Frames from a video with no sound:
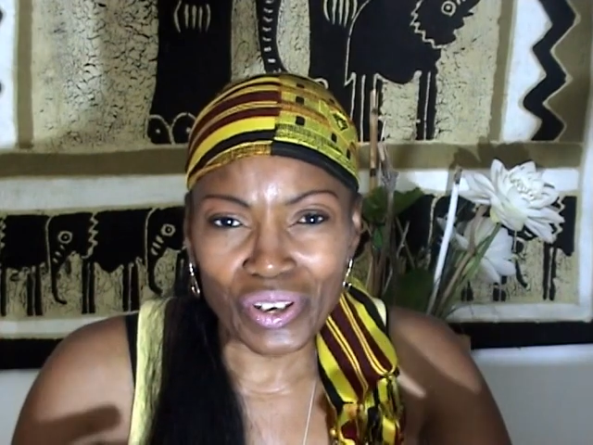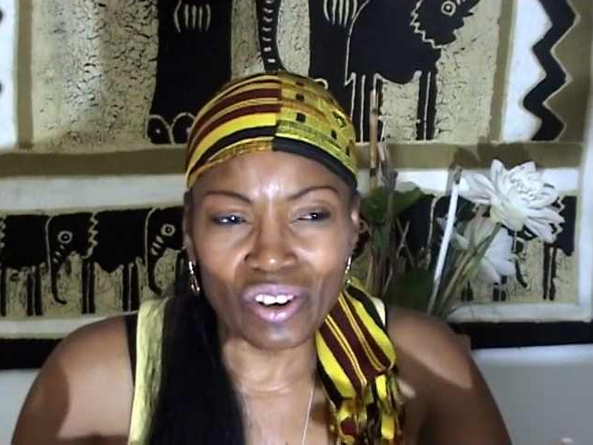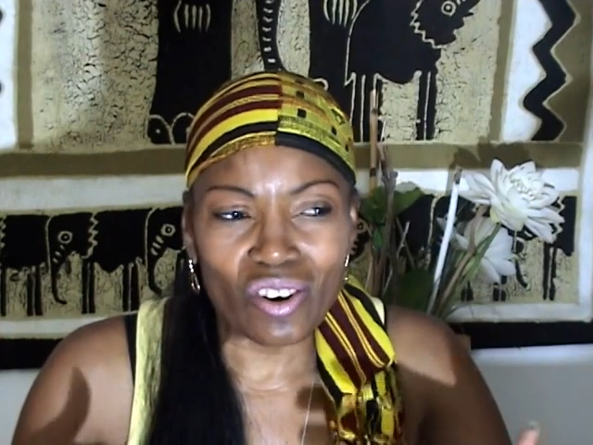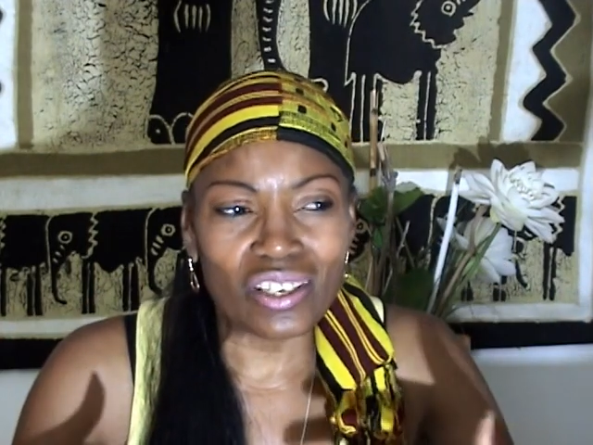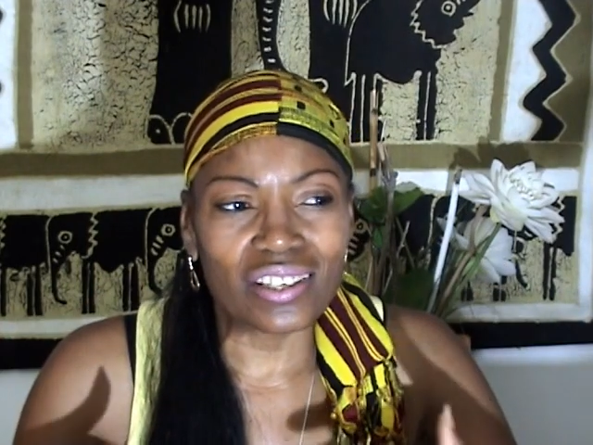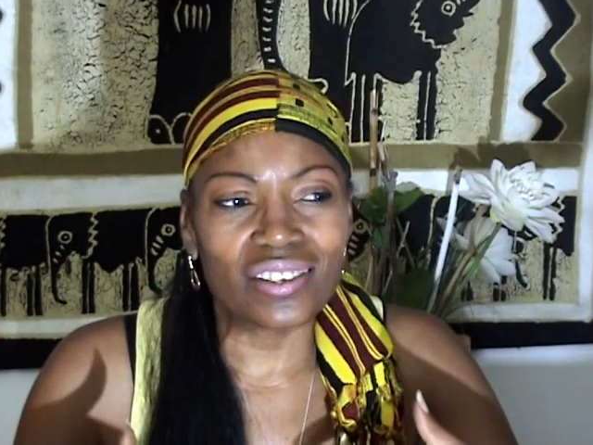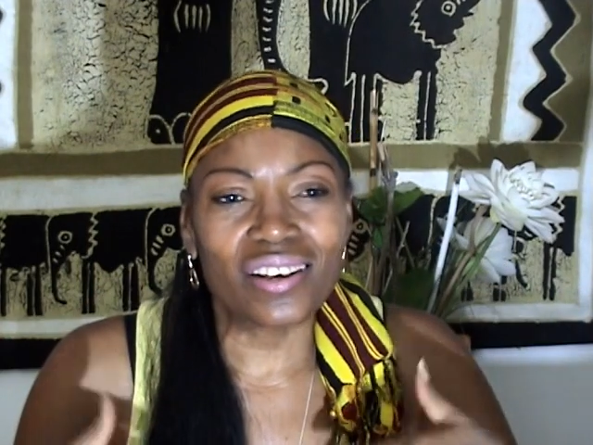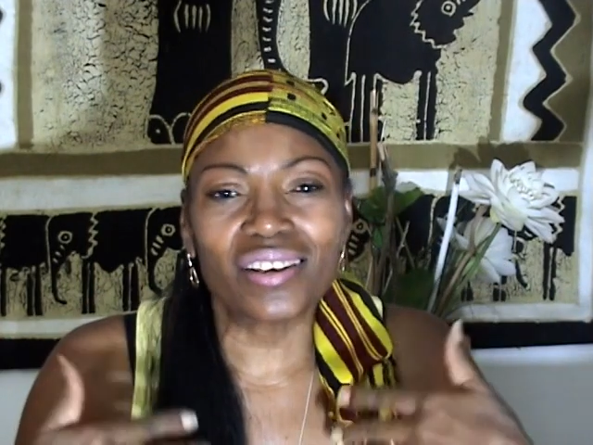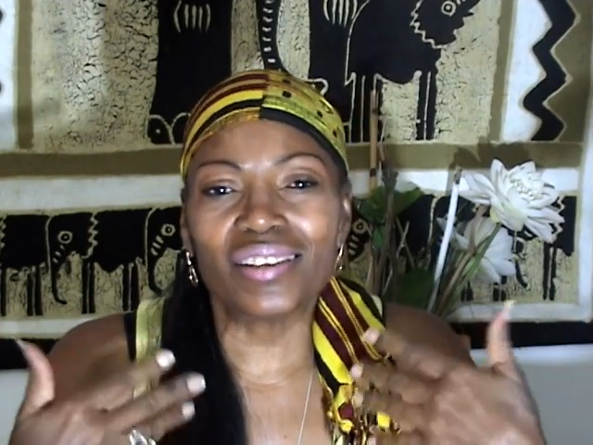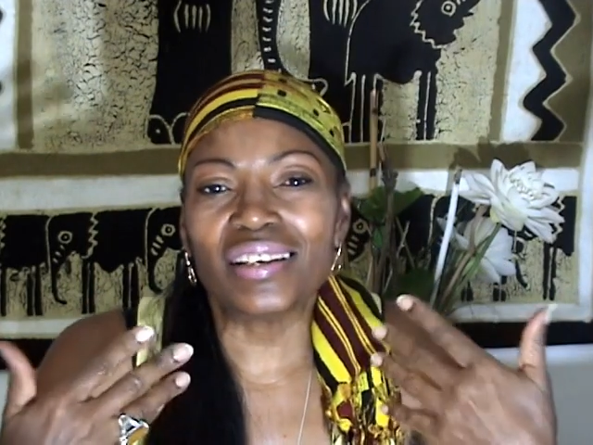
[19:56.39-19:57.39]
and all of these
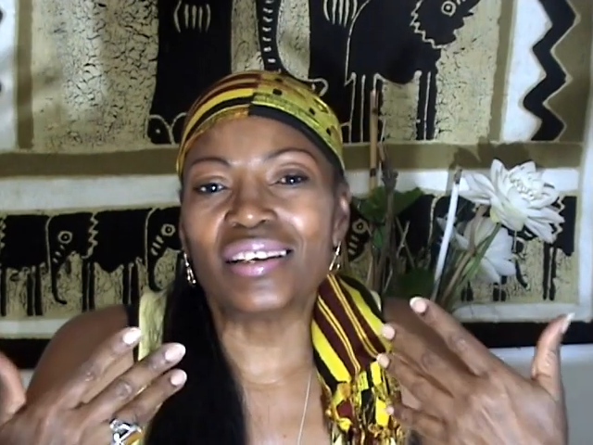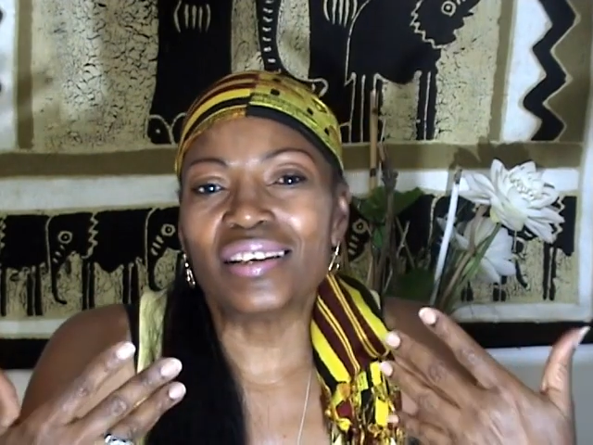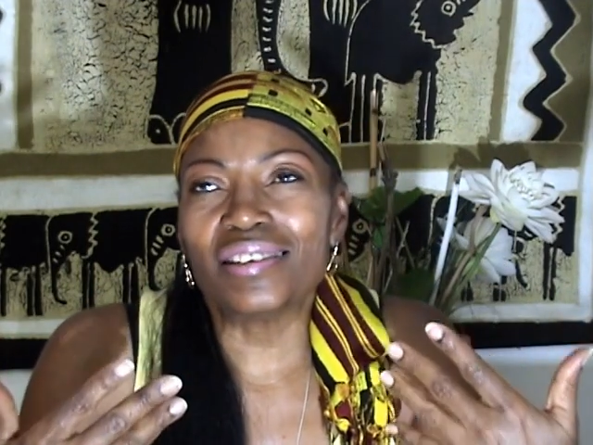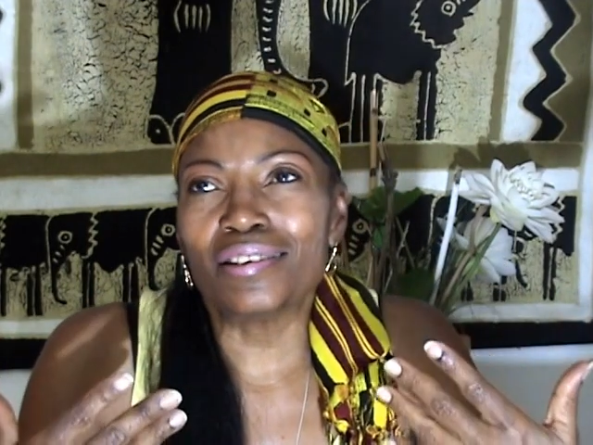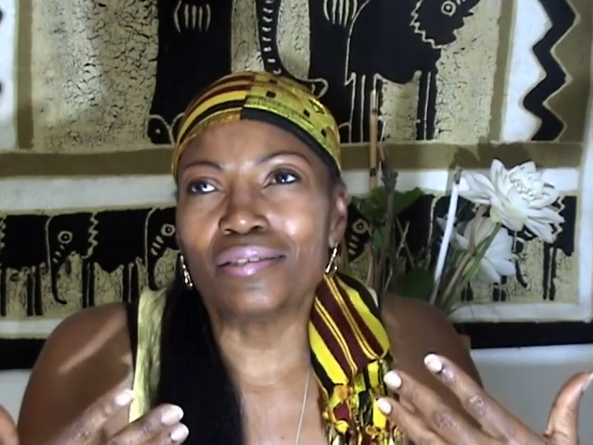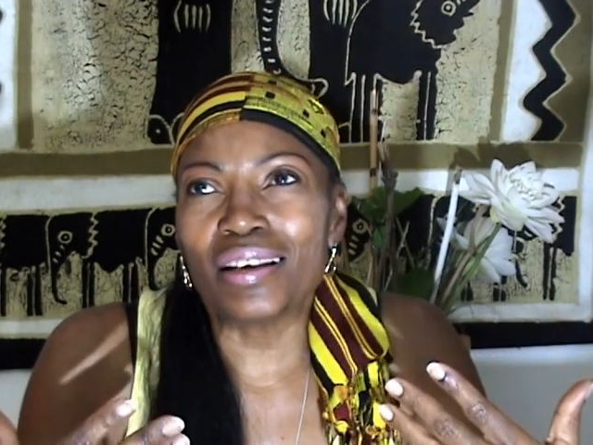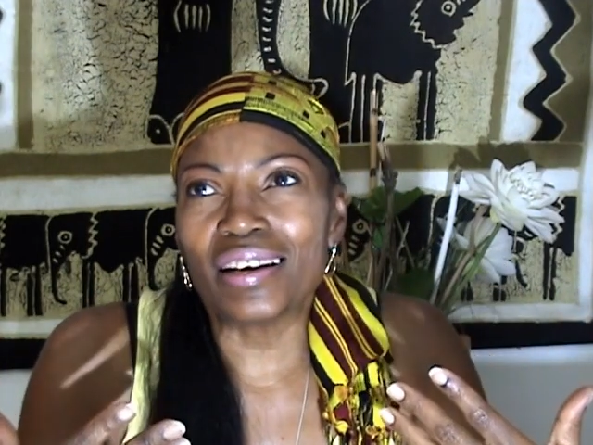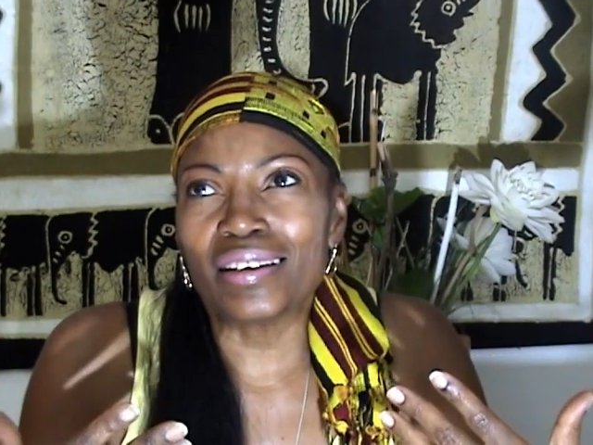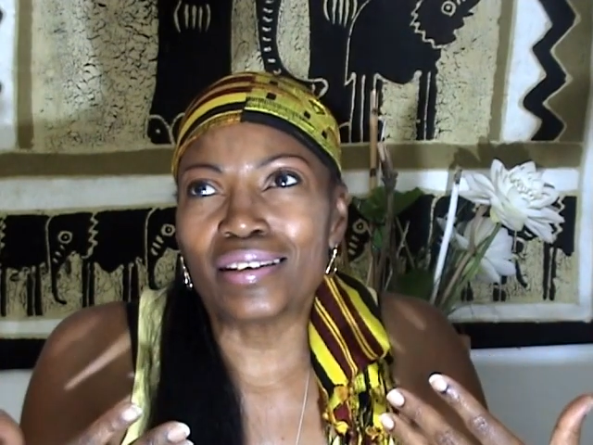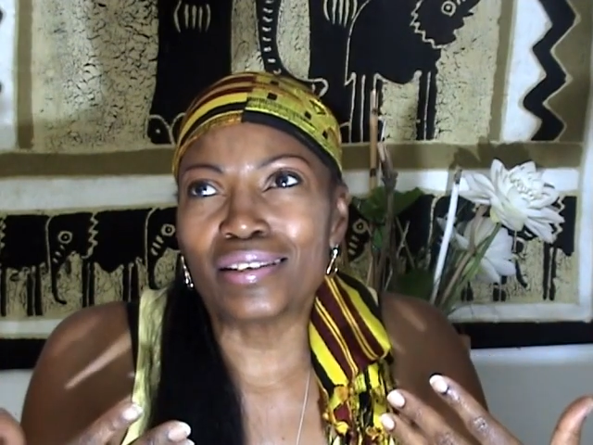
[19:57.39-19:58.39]
other things
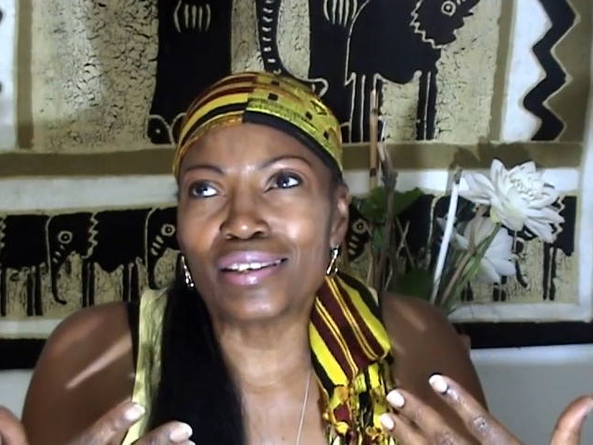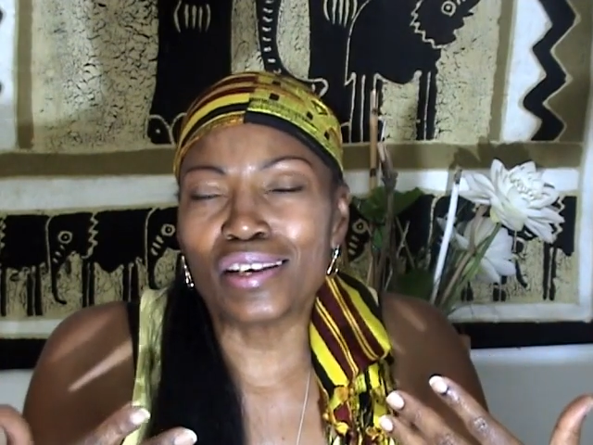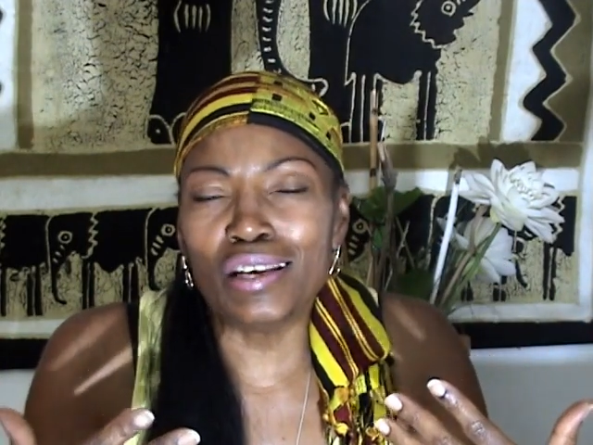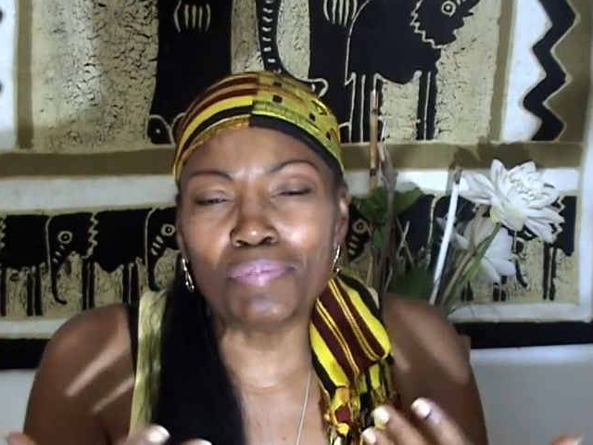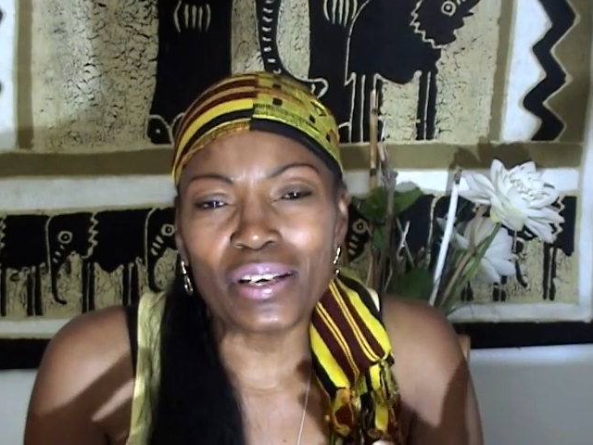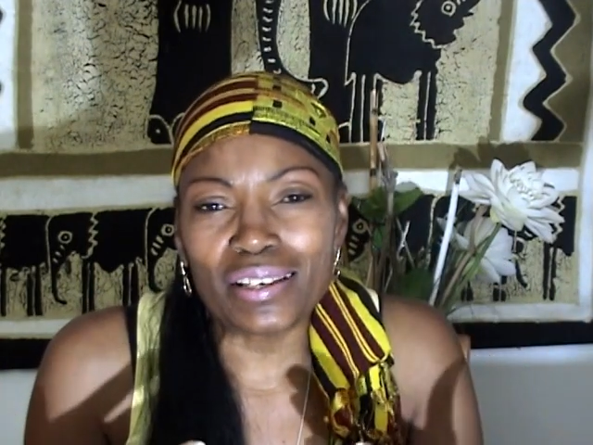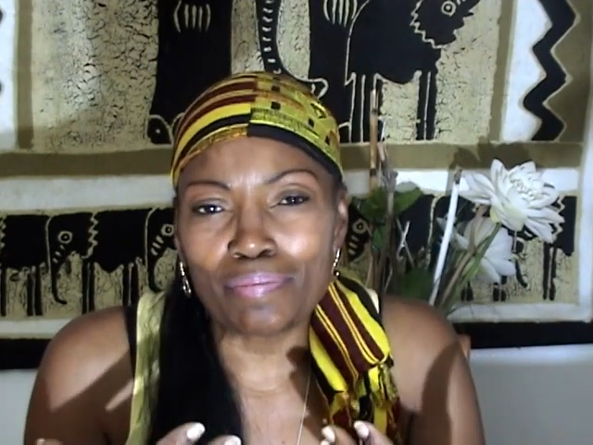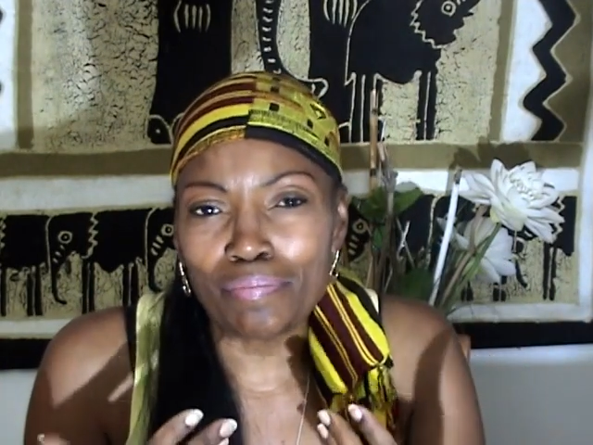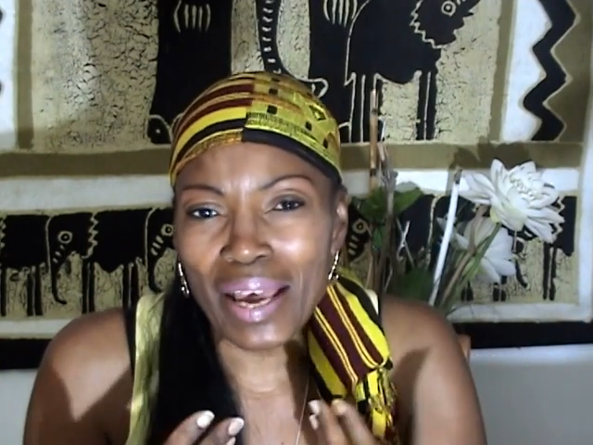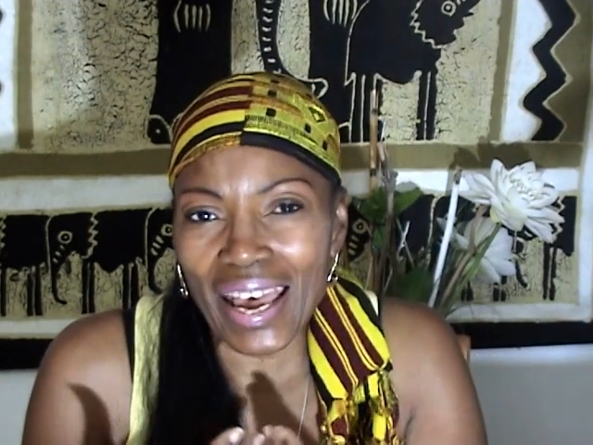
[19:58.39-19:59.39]
that is keeping us
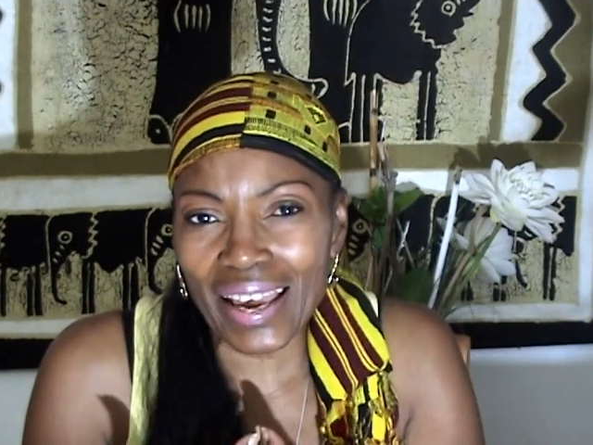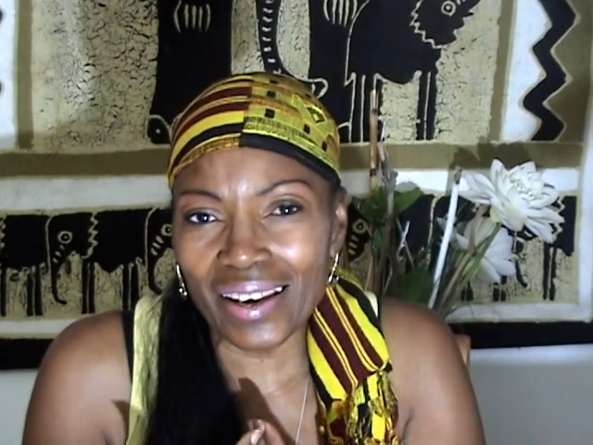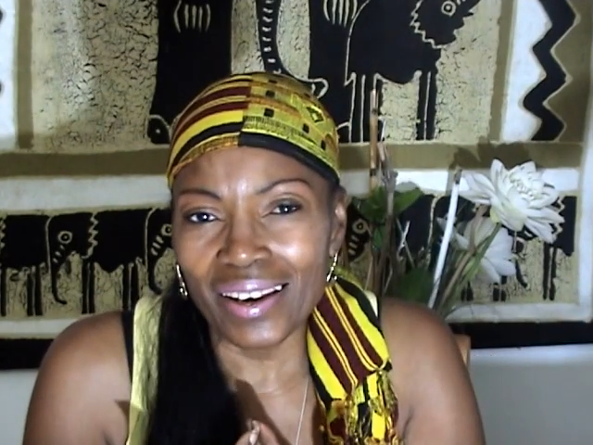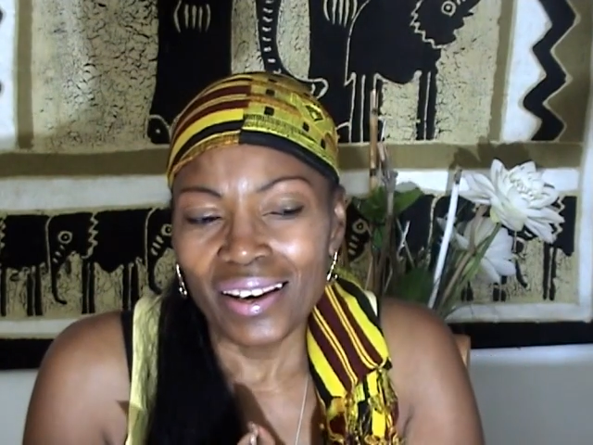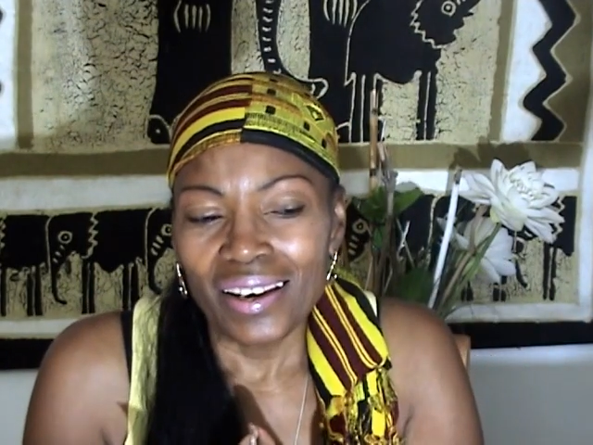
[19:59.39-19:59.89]
back.